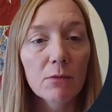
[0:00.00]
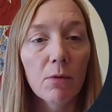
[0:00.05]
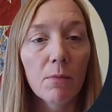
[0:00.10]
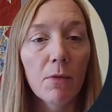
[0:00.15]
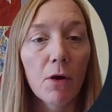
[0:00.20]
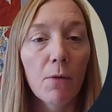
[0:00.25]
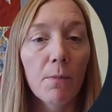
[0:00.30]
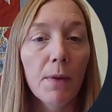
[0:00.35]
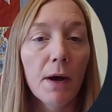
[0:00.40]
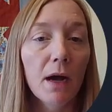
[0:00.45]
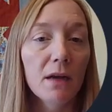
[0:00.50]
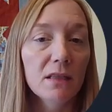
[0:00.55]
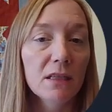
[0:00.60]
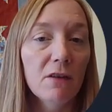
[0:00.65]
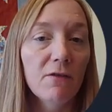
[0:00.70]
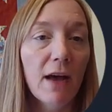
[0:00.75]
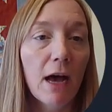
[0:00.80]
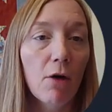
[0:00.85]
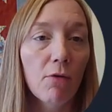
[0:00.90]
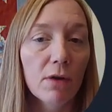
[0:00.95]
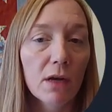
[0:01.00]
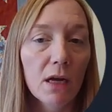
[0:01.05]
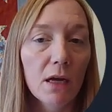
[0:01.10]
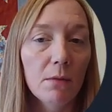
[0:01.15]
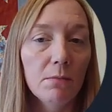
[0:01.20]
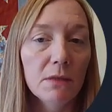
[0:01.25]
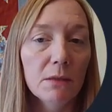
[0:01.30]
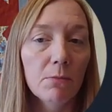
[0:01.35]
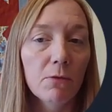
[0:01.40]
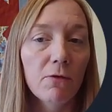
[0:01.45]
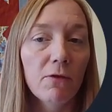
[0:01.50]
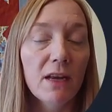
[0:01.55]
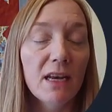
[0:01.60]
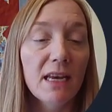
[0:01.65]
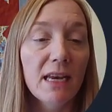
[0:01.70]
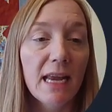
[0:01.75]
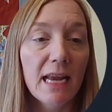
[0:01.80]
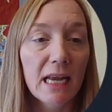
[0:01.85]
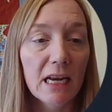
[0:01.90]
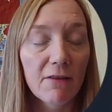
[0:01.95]
to promote positive outcomes and prevent
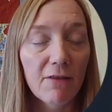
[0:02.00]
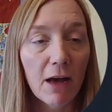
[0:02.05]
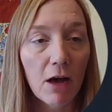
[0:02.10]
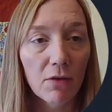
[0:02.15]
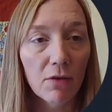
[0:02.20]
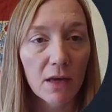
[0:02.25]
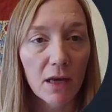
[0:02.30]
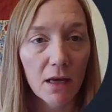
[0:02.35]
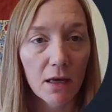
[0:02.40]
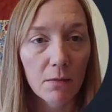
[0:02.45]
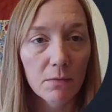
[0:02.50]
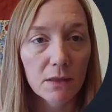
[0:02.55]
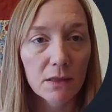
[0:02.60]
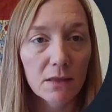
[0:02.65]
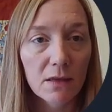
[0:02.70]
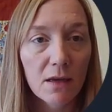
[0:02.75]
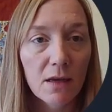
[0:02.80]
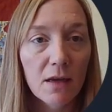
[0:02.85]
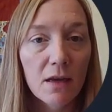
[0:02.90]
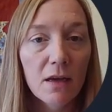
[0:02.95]
negative outcomes.